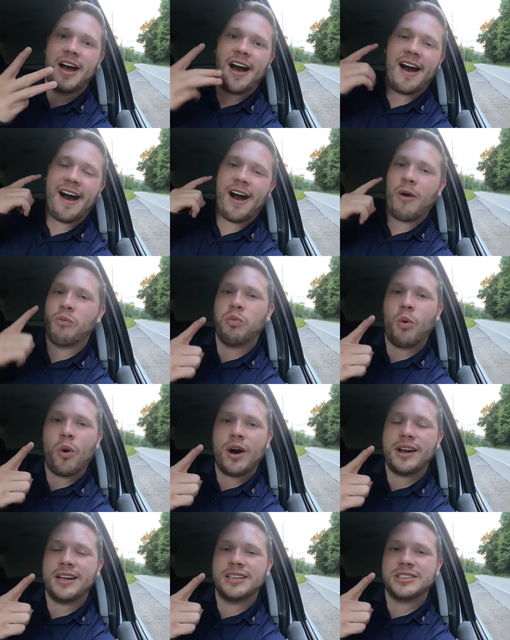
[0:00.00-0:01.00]

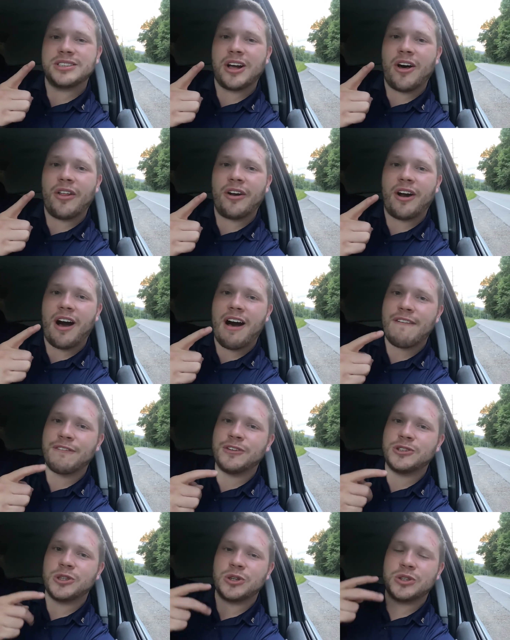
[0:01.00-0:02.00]
One, install their
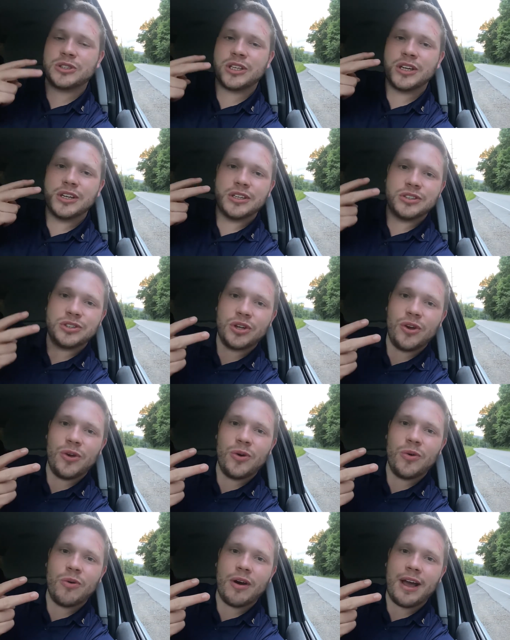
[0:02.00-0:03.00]
officers.
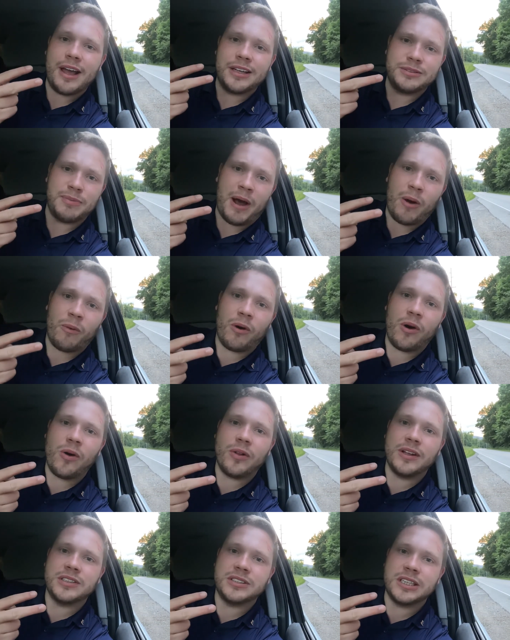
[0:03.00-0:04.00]
Two, is my
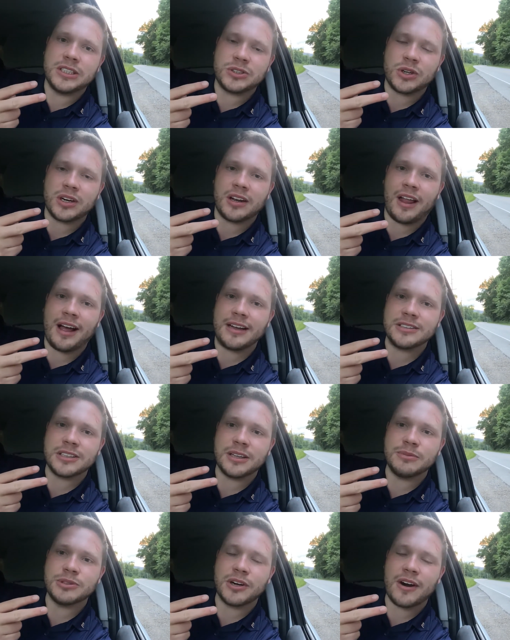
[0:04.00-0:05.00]
role as District Lions
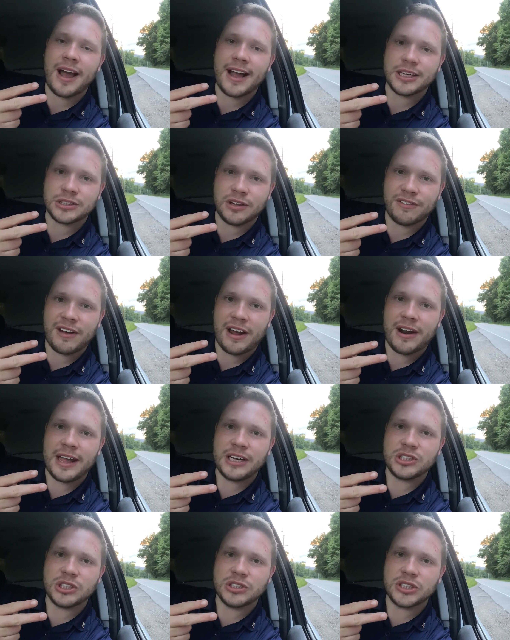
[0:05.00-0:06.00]
Clubs International
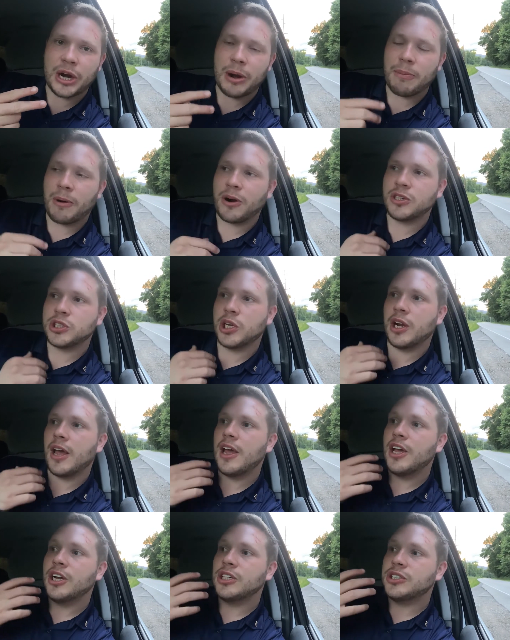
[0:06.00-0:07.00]
Foundation chairperson,
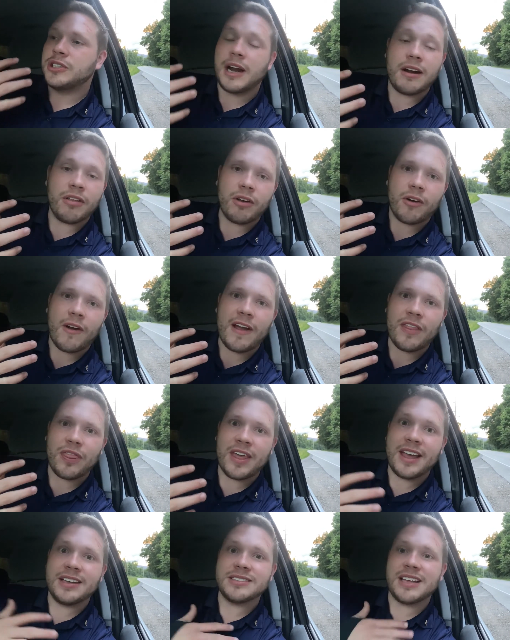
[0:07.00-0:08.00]
share the great
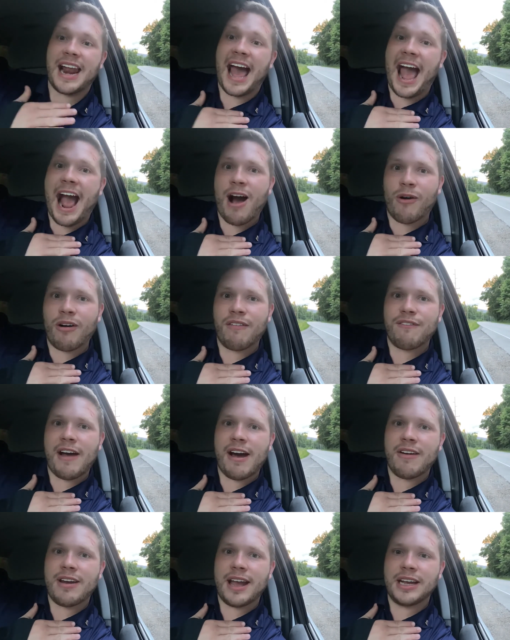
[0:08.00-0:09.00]
things that our
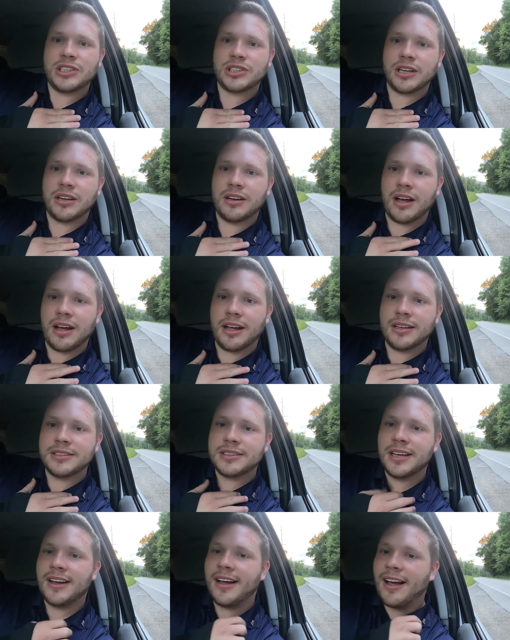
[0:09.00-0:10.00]
foundation
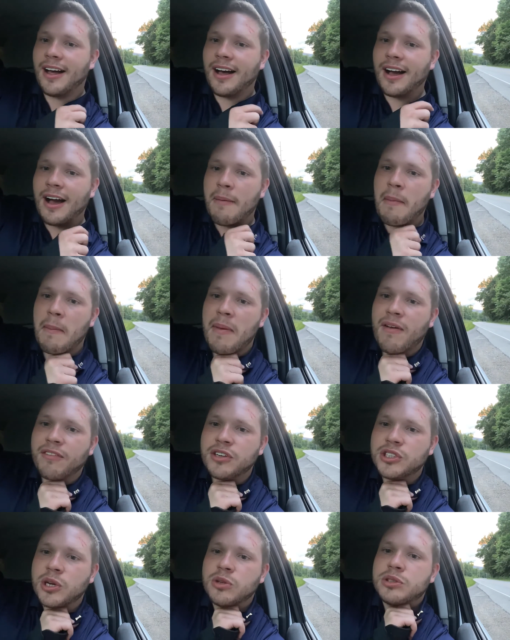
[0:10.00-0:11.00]
does. Got my
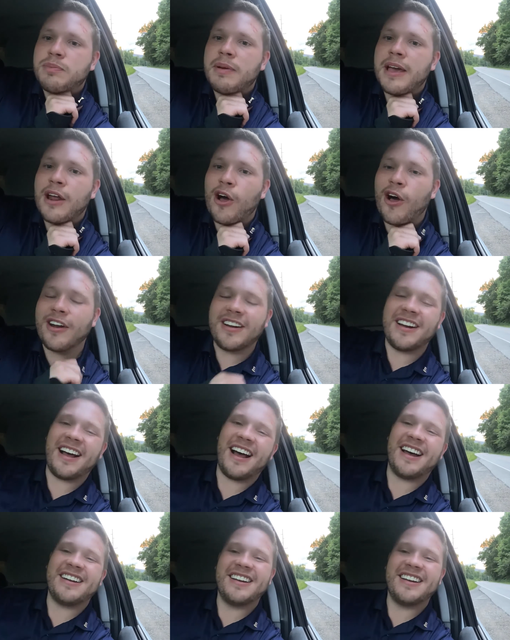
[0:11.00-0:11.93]
Melvin Jones pin on tonight.